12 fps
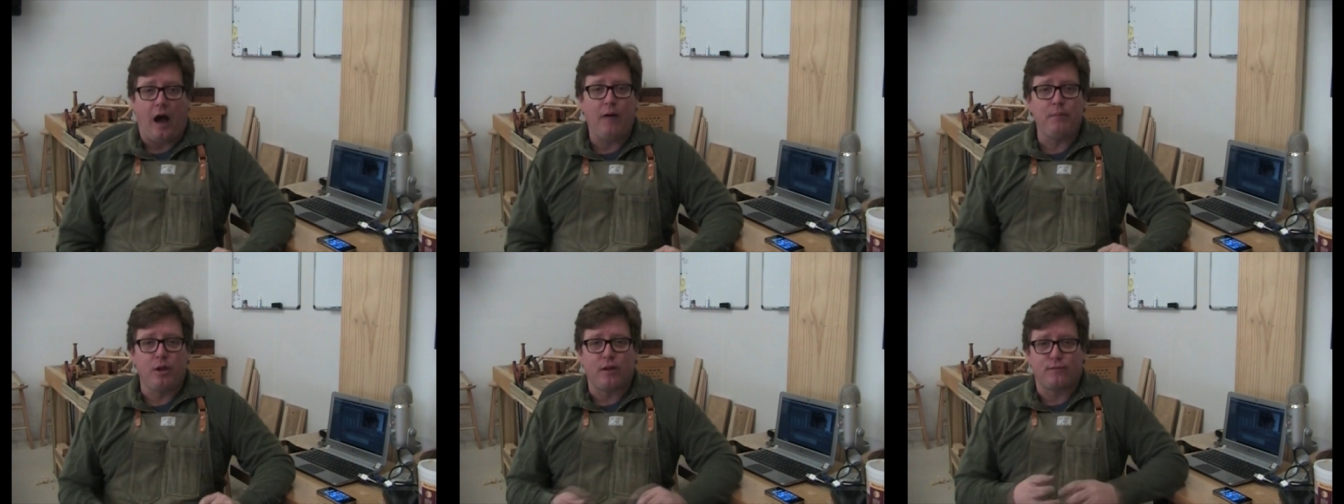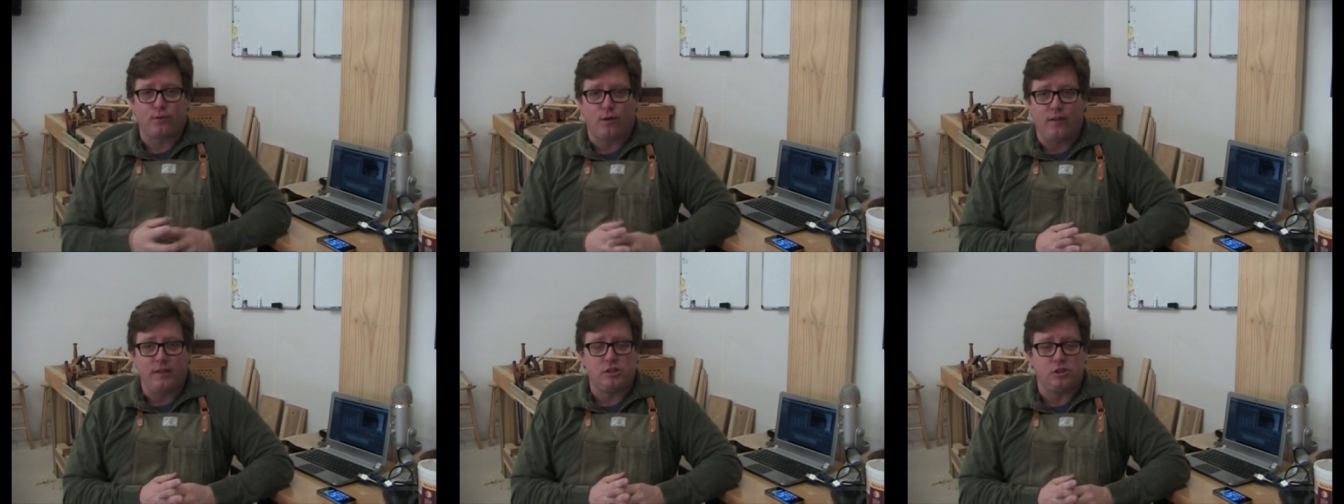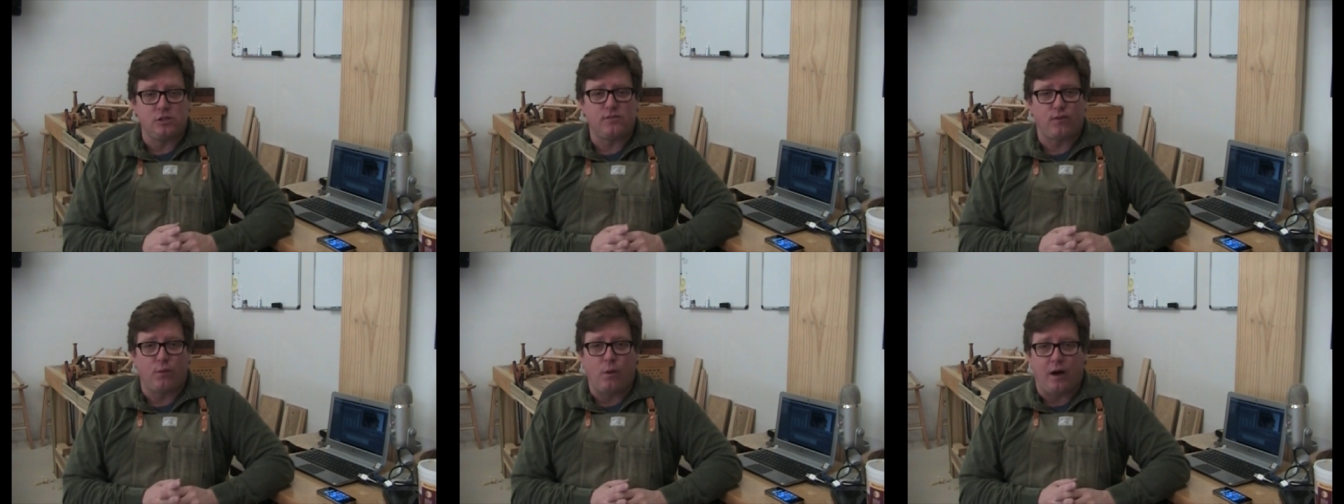i'm looking forward to this just
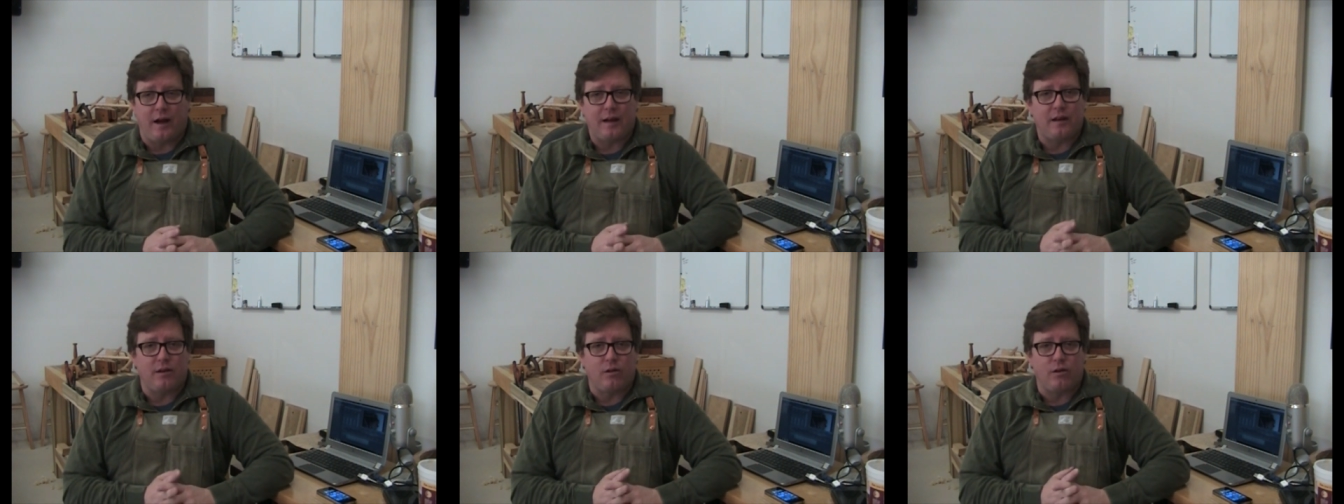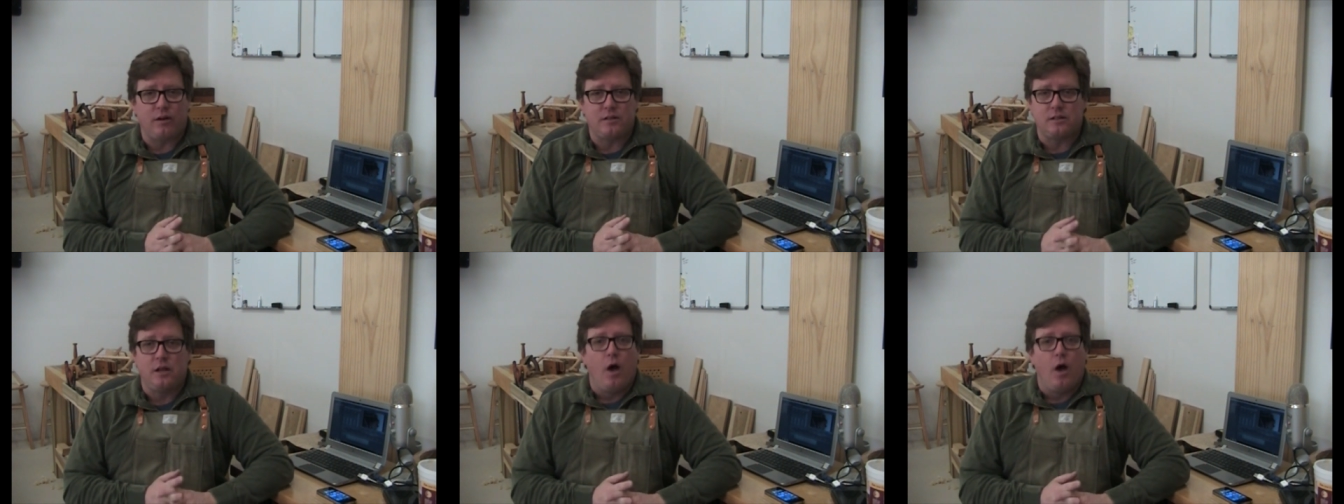for what i can learn